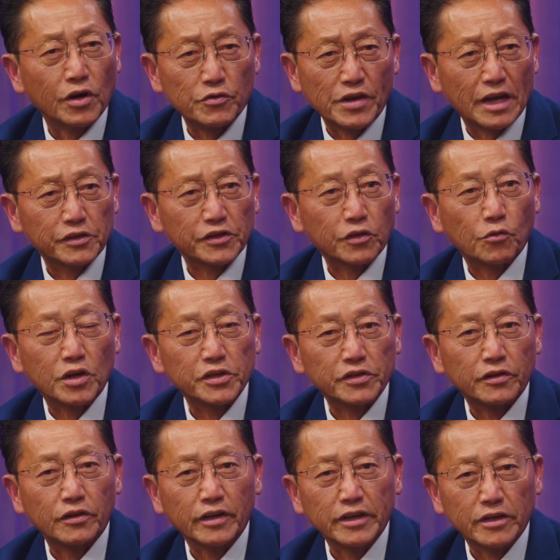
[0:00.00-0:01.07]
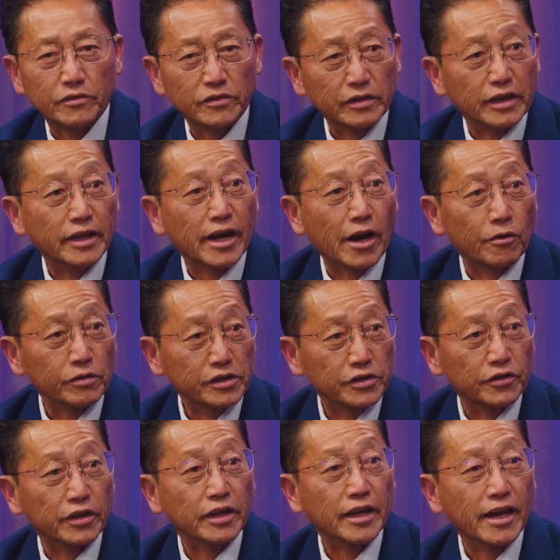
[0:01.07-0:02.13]
you asked the question earlier,
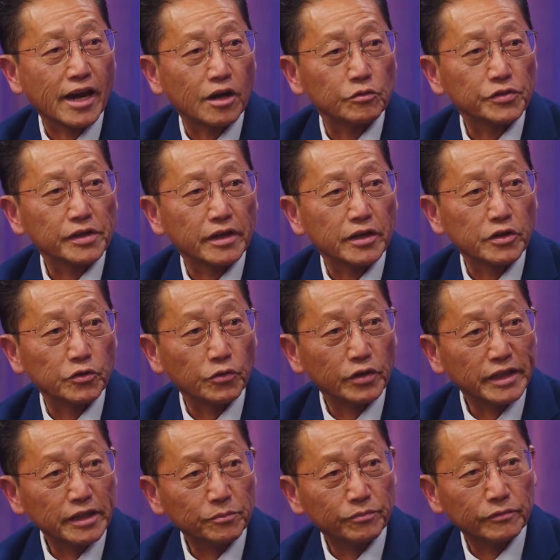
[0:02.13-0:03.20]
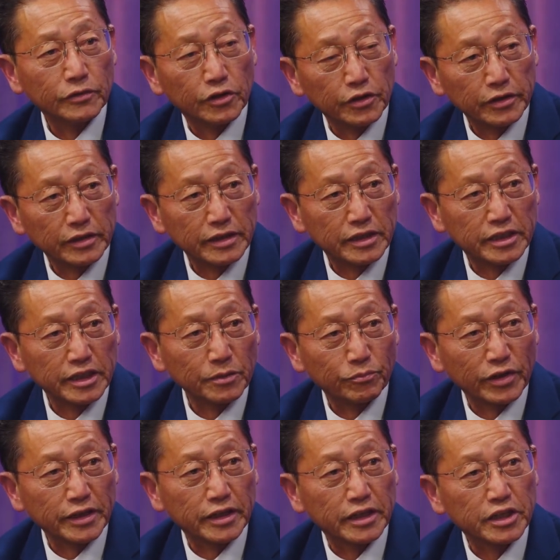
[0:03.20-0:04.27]
character counts, and you look
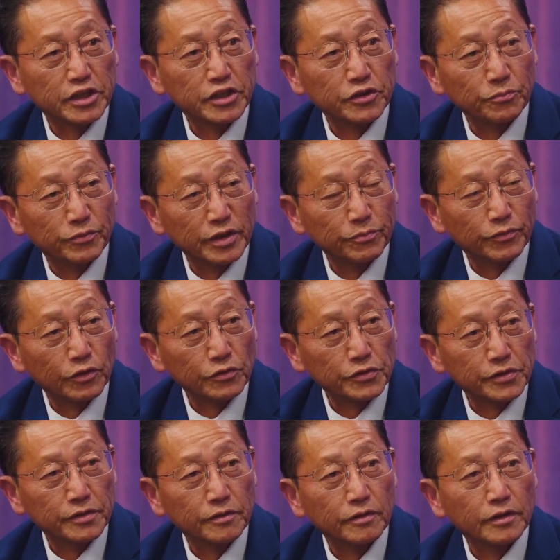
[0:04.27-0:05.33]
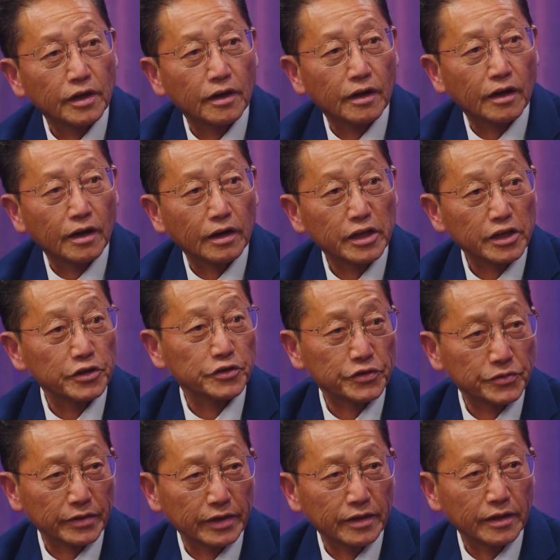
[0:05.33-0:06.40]
deeply into people's
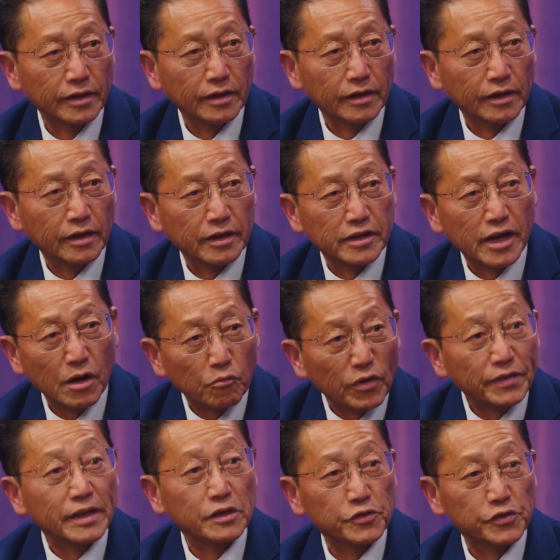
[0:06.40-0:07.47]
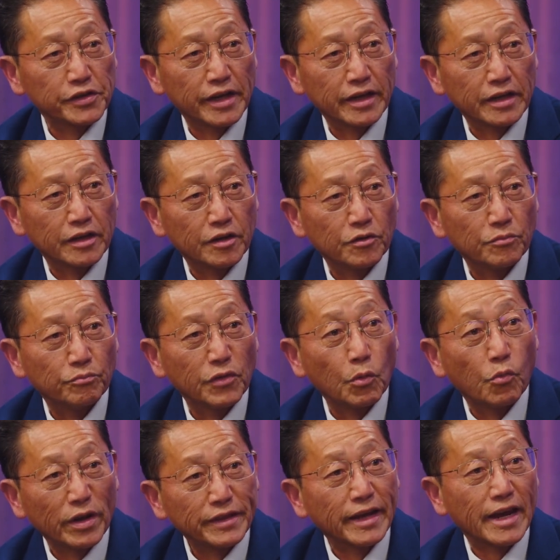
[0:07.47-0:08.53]
history. Not what they say, but
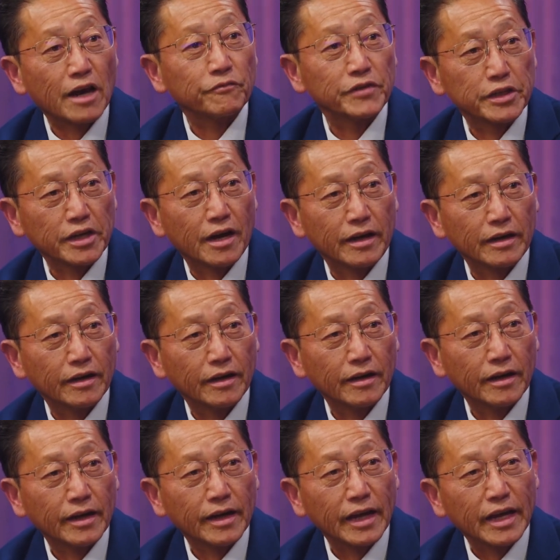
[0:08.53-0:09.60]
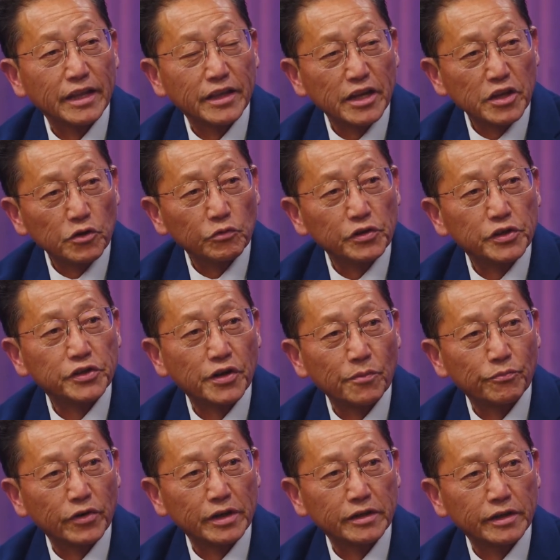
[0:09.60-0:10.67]
what they have done. And then you
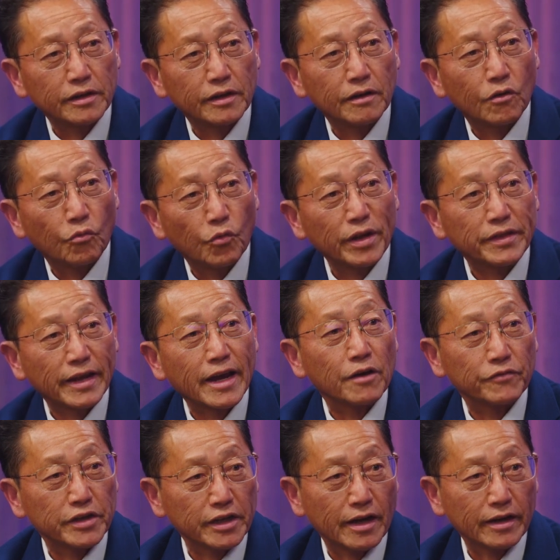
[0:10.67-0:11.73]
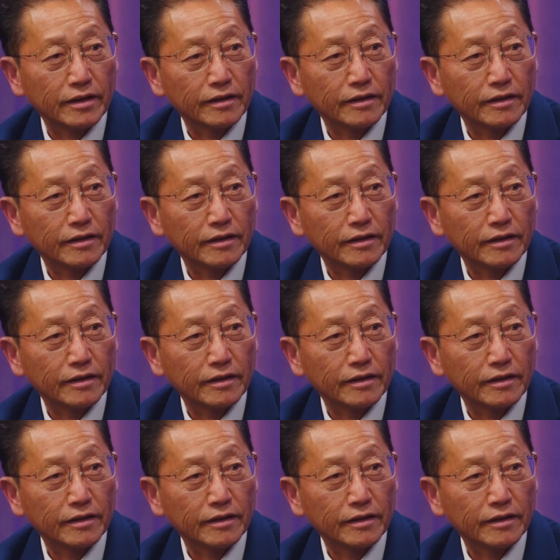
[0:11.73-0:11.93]
interpret what they have done.